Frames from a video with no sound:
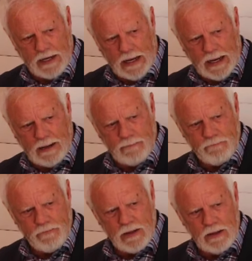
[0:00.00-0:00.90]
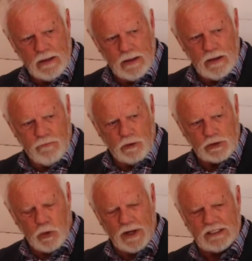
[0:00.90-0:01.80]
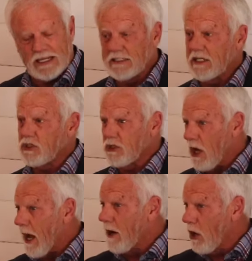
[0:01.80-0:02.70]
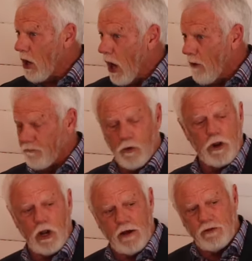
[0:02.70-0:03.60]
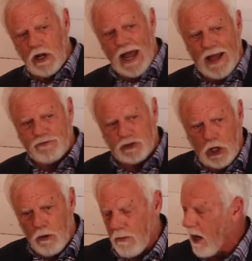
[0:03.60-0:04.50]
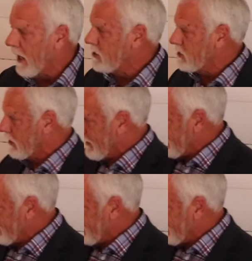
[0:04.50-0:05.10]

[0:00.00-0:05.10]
to die. Verse 20 says, it's not lawful to love your life so much